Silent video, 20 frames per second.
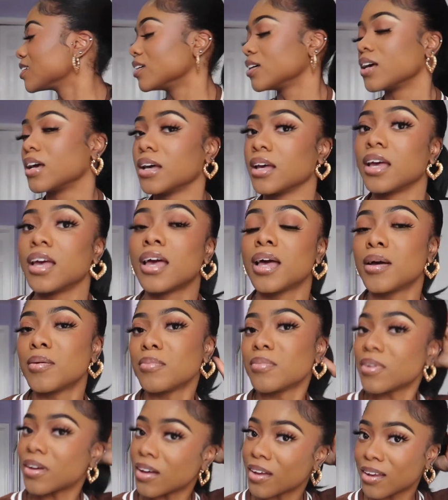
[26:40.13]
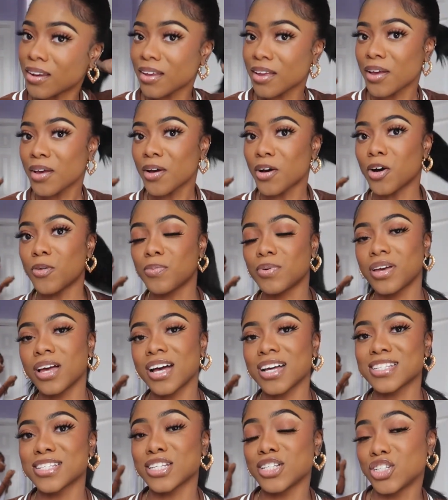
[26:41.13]
okay, well, hope you
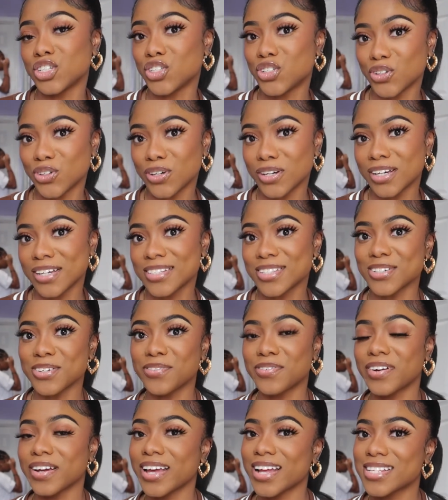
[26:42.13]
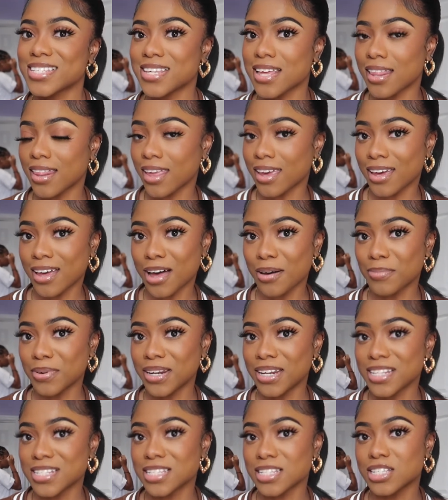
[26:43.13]
guys enjoyed. Don't forget to like,
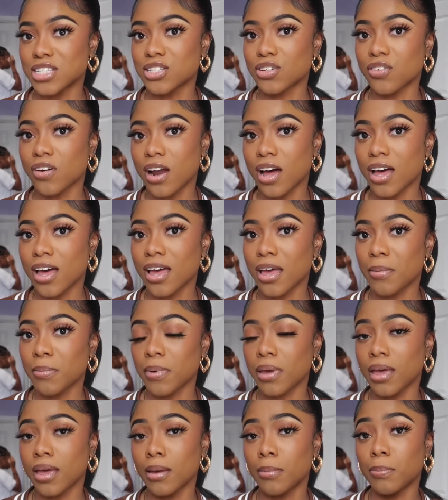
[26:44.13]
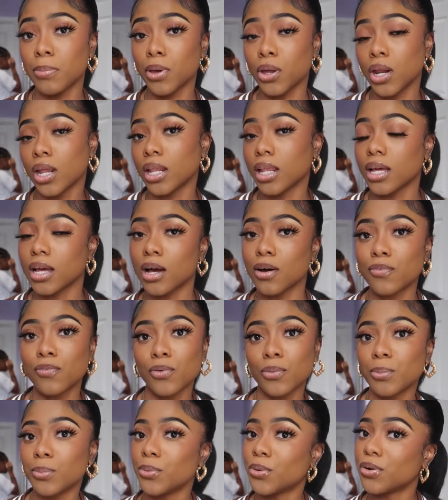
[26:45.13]
comment, and subscribe, and be on the lookout
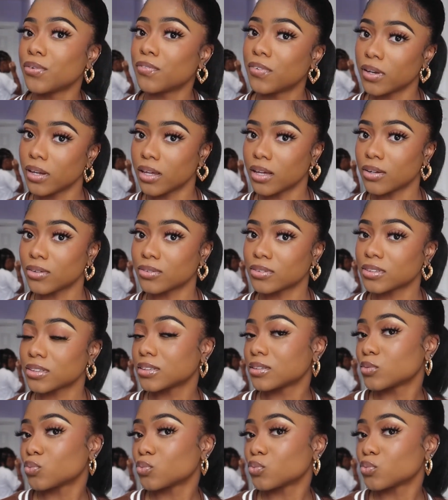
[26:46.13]
for more videos.